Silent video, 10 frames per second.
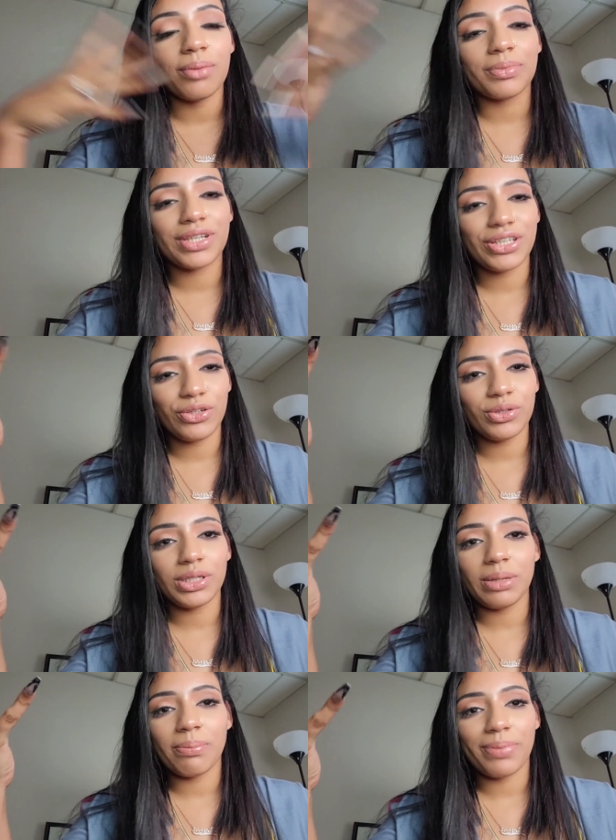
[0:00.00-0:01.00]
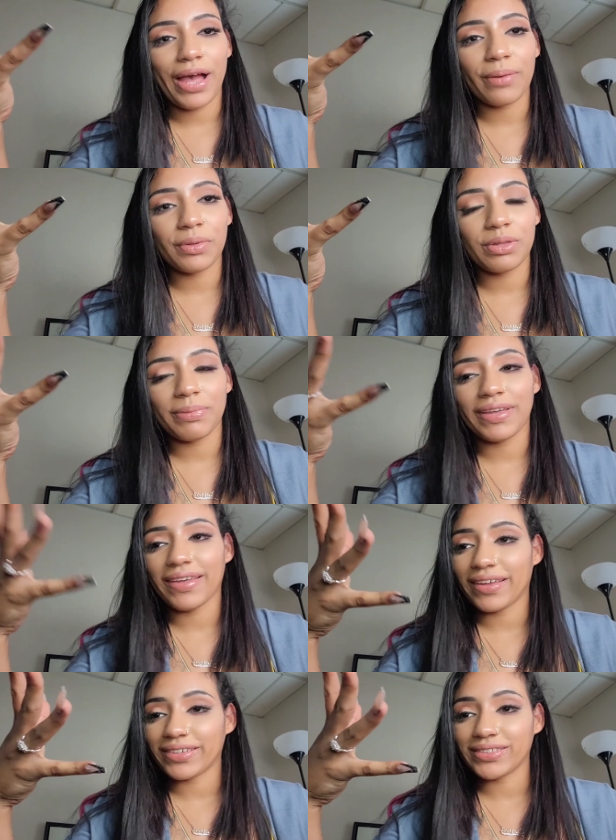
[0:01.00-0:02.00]
I'm clearly back with my
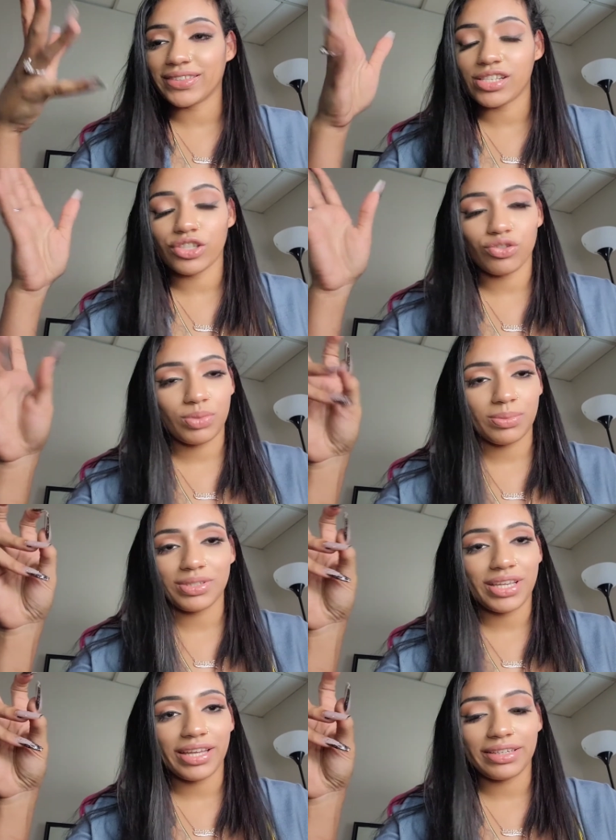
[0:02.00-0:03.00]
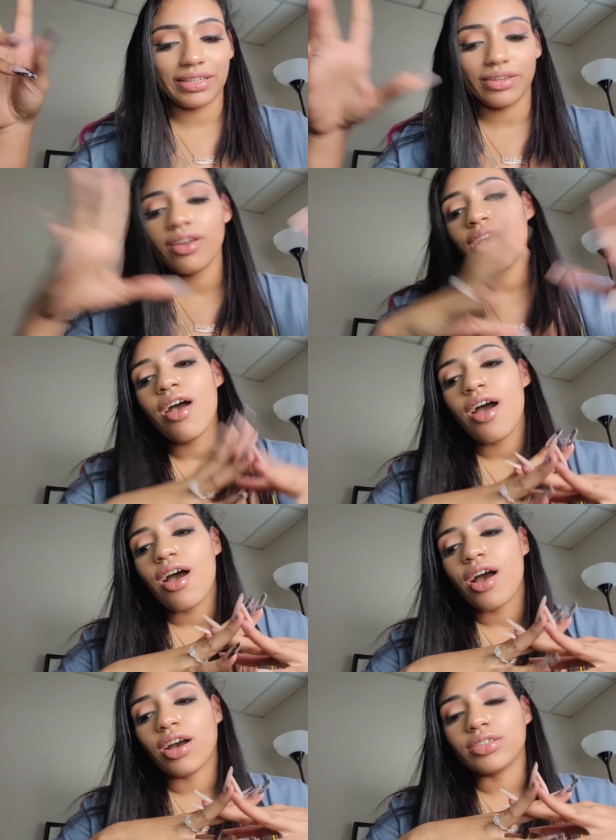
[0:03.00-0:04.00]
ex slash baby daddy.
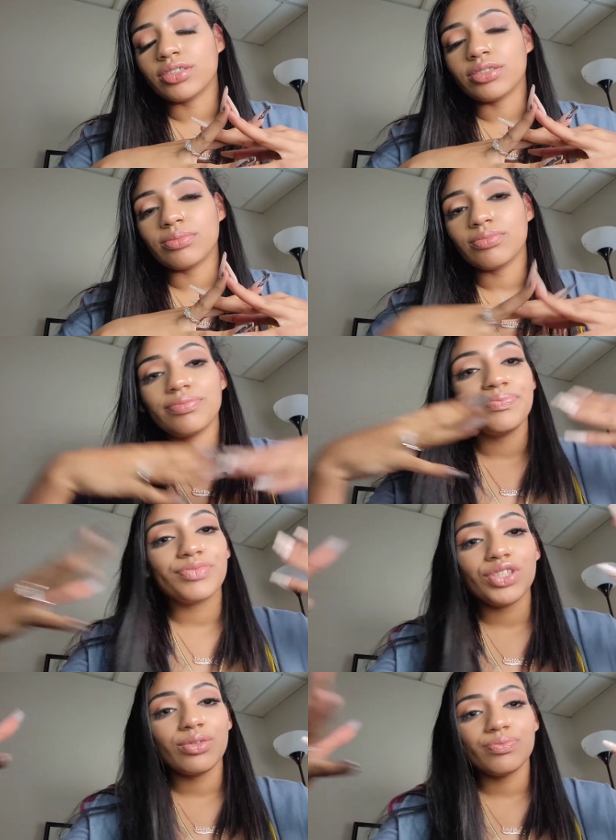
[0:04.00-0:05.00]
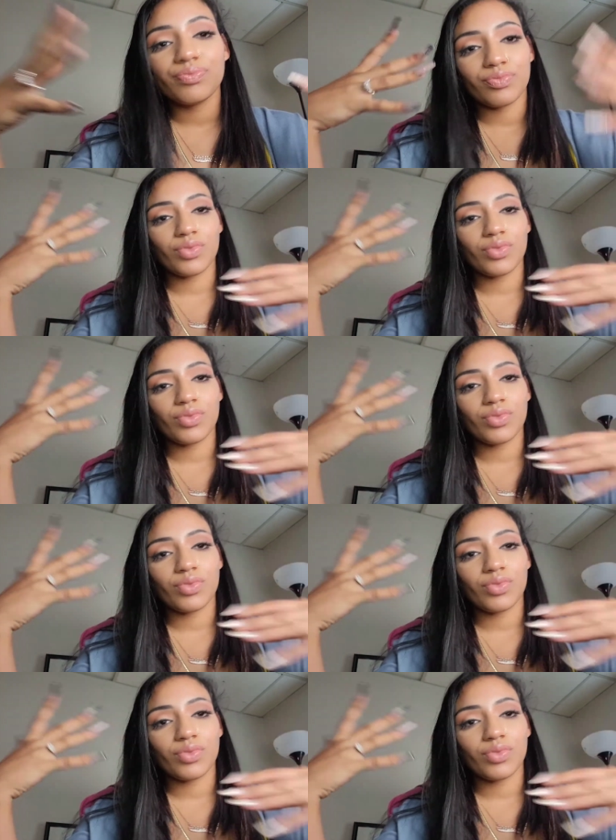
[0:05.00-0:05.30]
Um, you know,